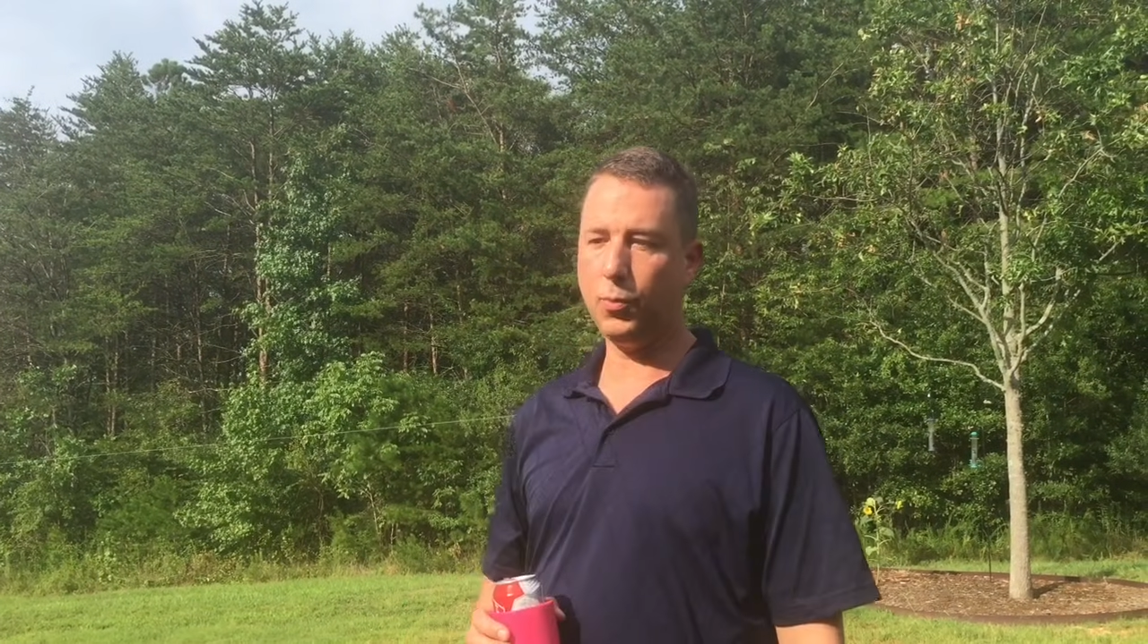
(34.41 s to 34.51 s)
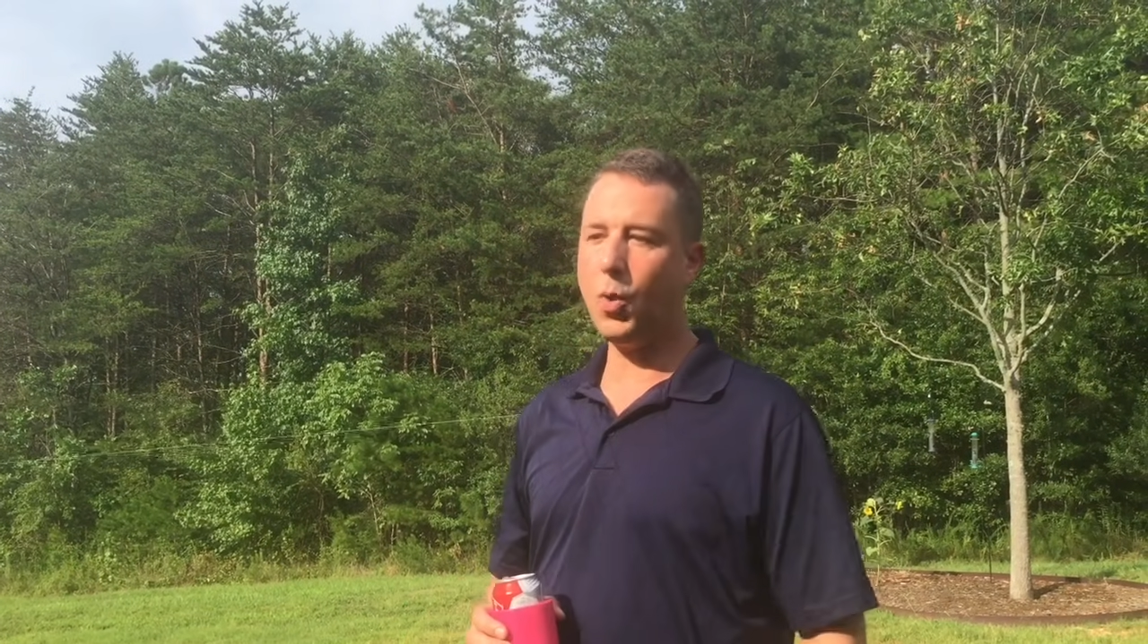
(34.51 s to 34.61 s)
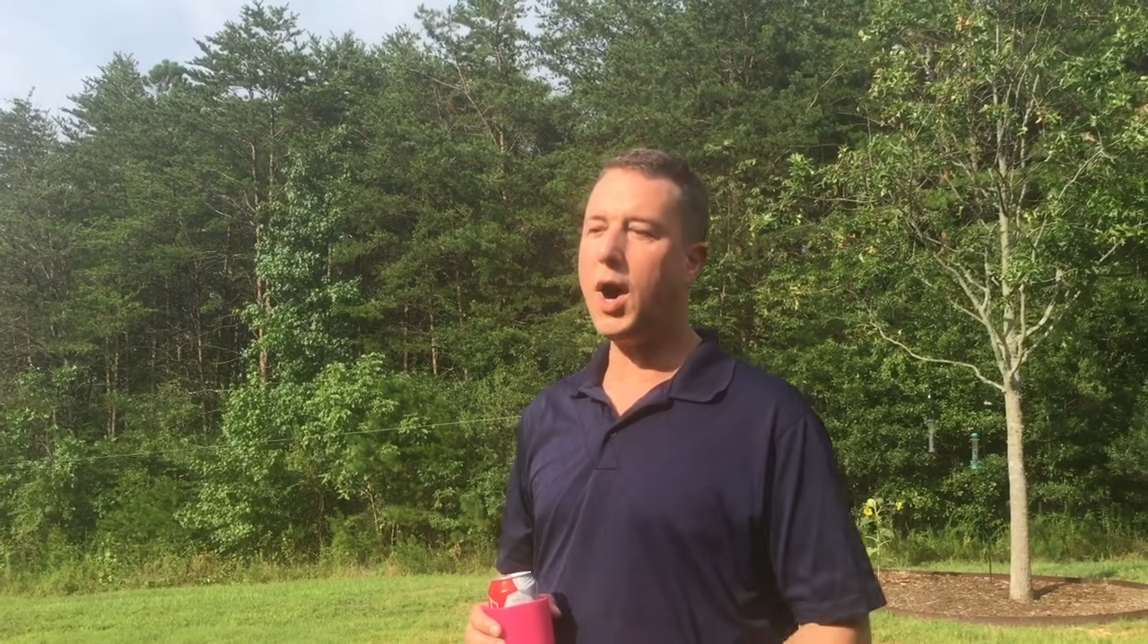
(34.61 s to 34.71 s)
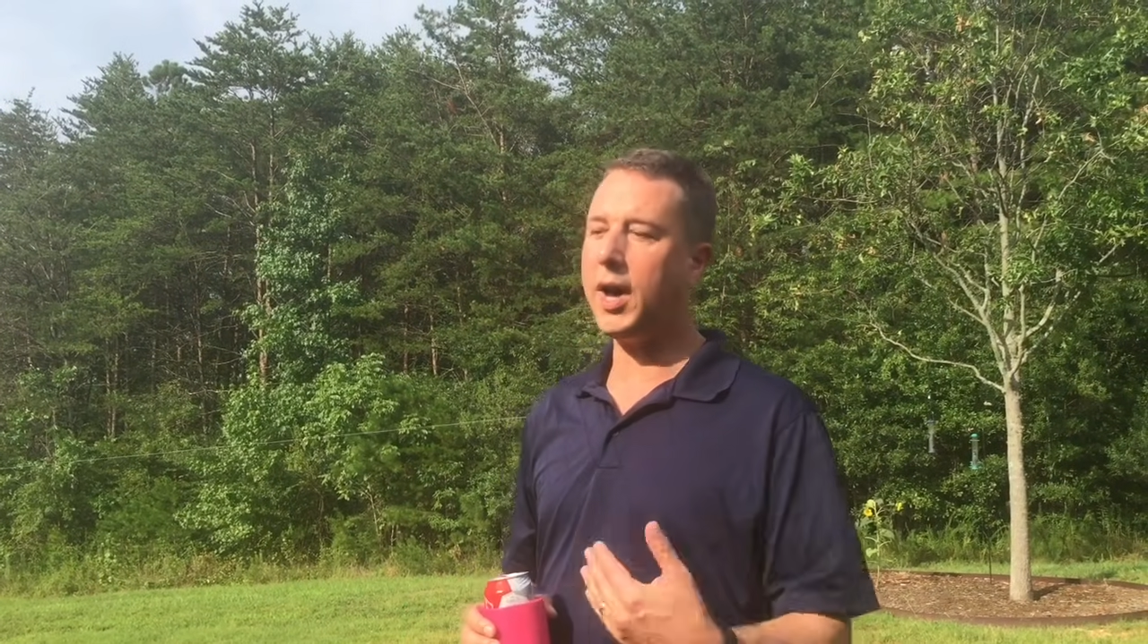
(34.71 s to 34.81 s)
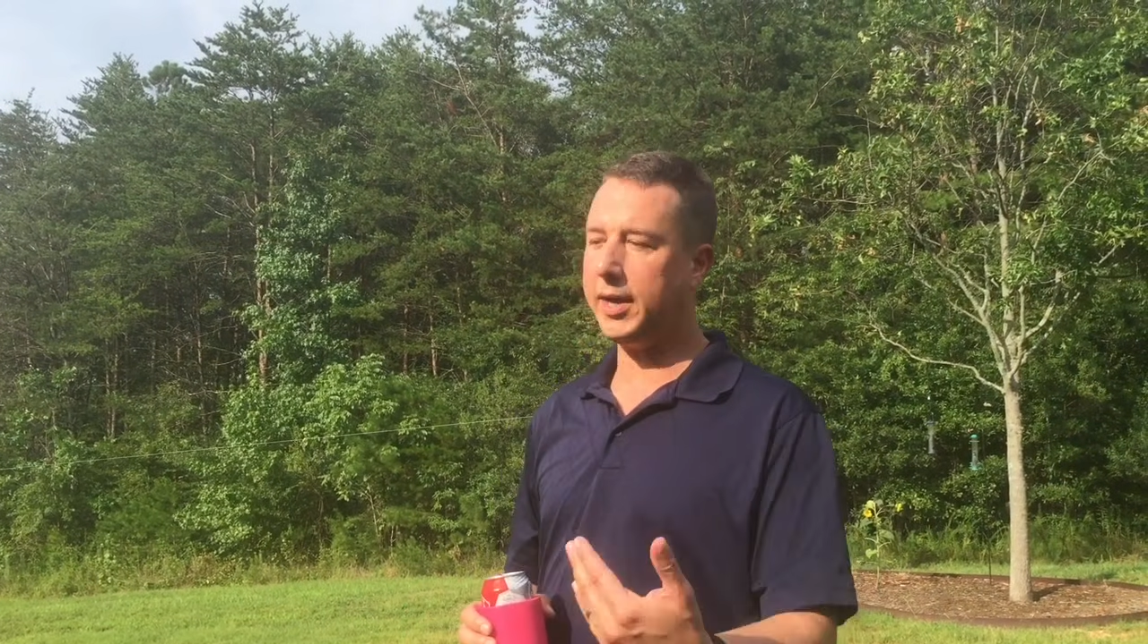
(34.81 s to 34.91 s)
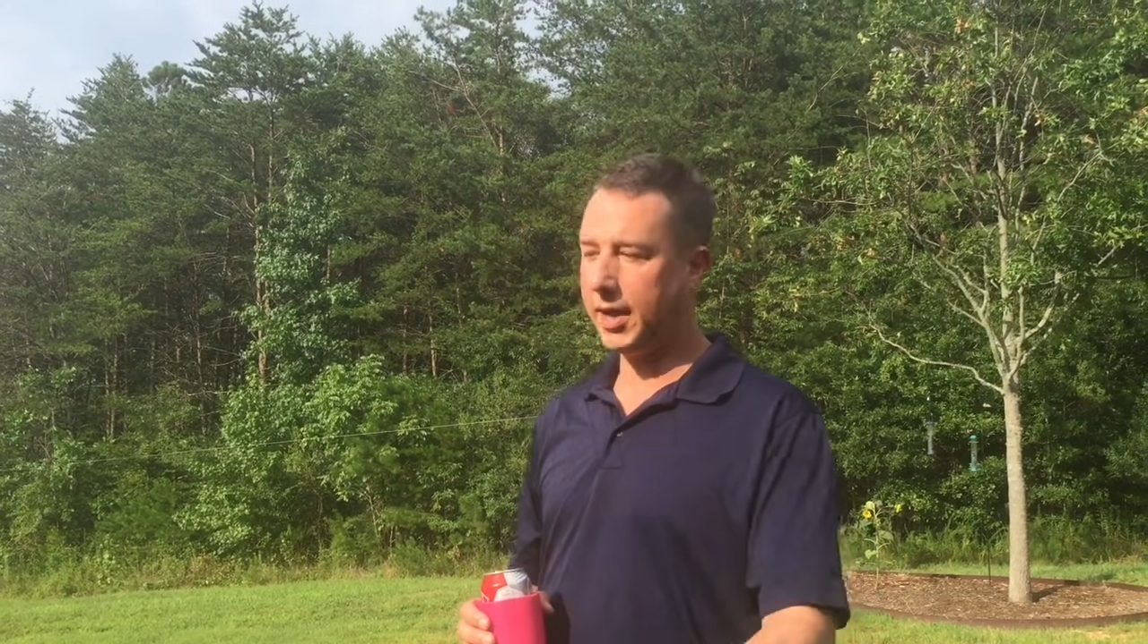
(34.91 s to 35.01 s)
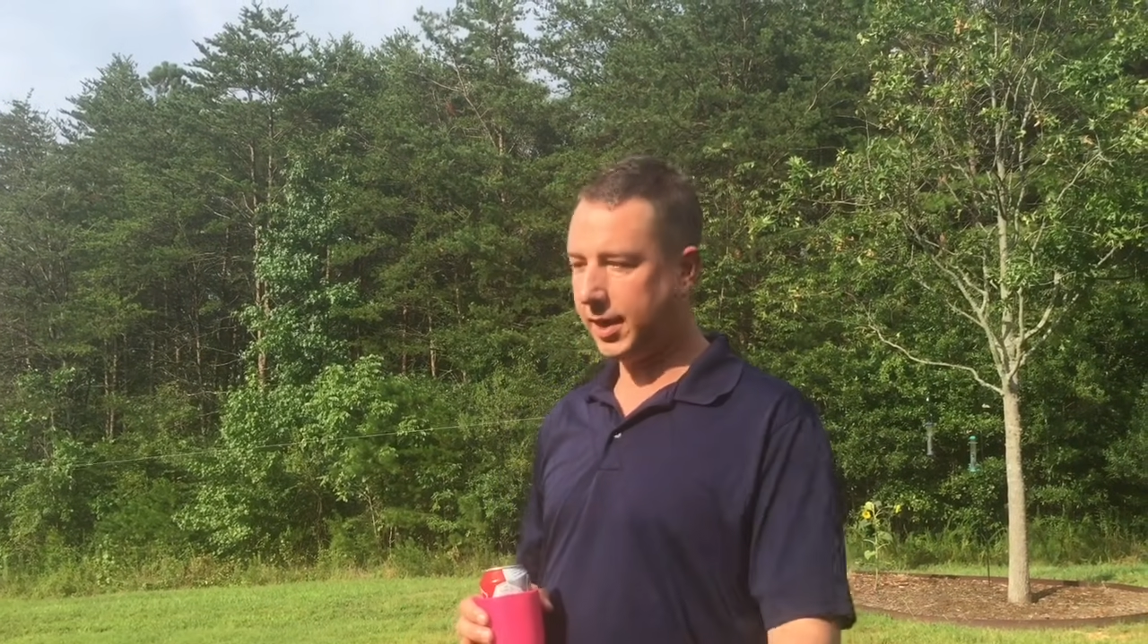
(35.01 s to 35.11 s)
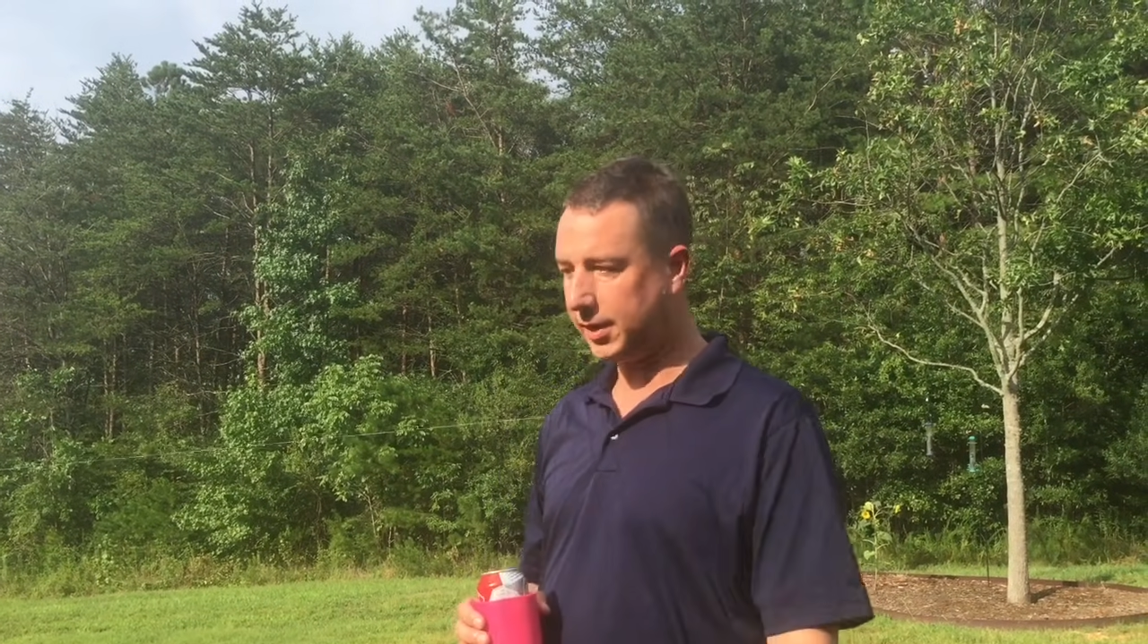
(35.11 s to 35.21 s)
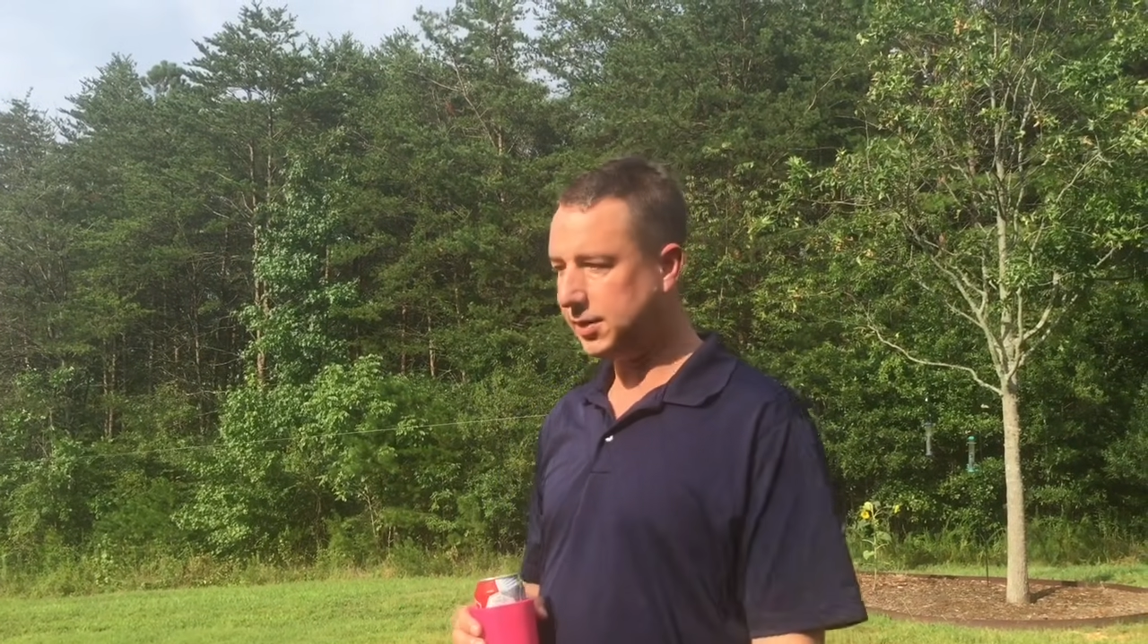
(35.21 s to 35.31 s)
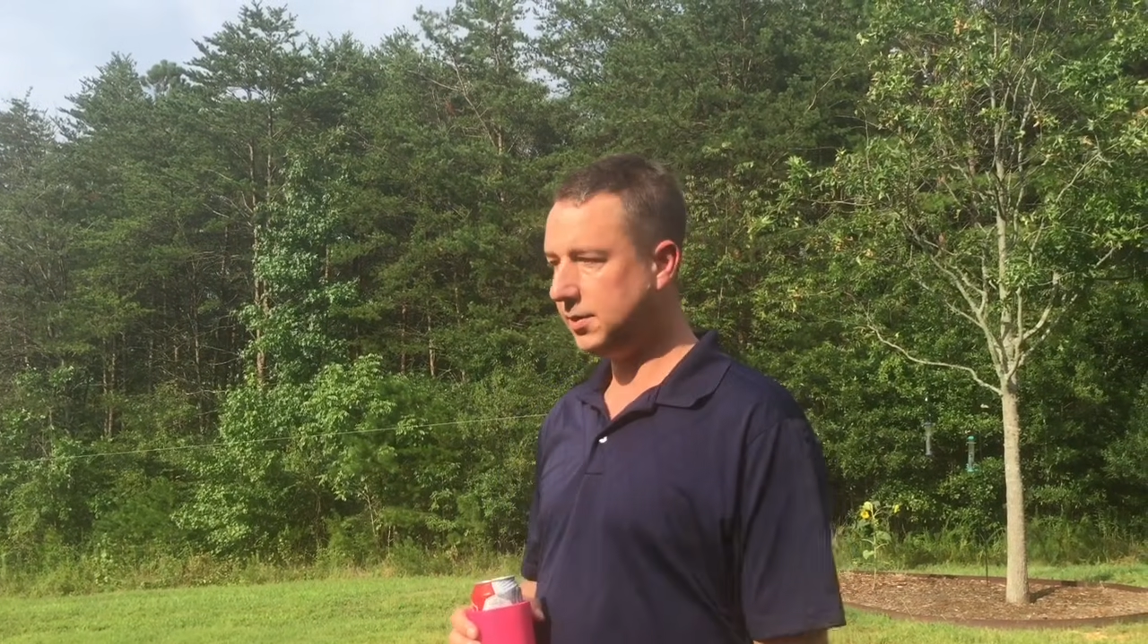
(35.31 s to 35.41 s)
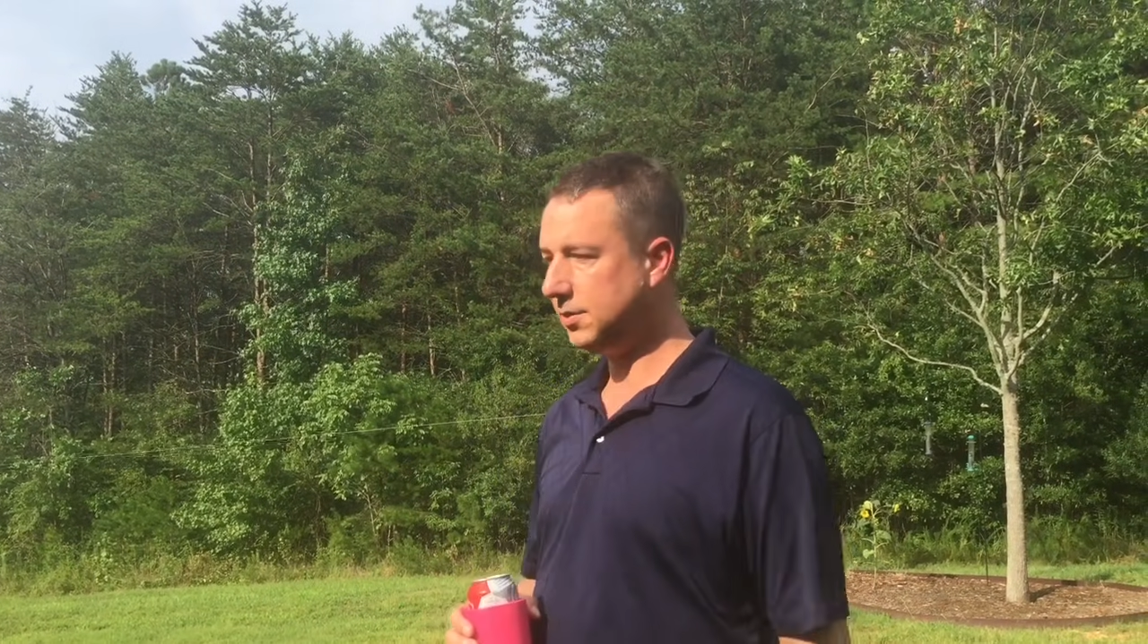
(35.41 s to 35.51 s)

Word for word: why I